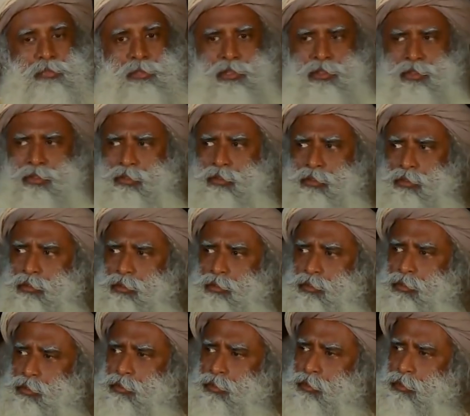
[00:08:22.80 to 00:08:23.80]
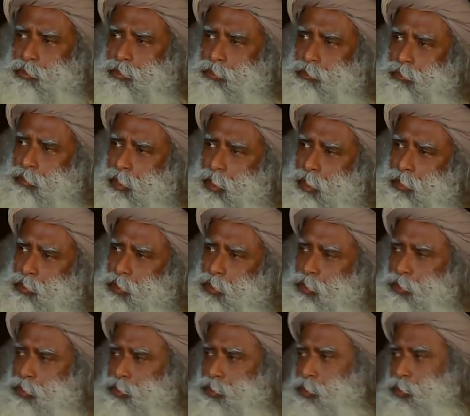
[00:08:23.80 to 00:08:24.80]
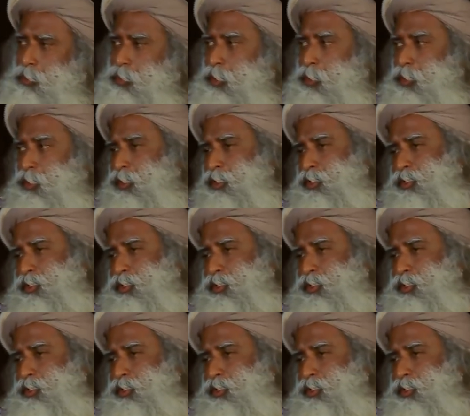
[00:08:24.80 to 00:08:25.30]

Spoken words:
it's good as long as the going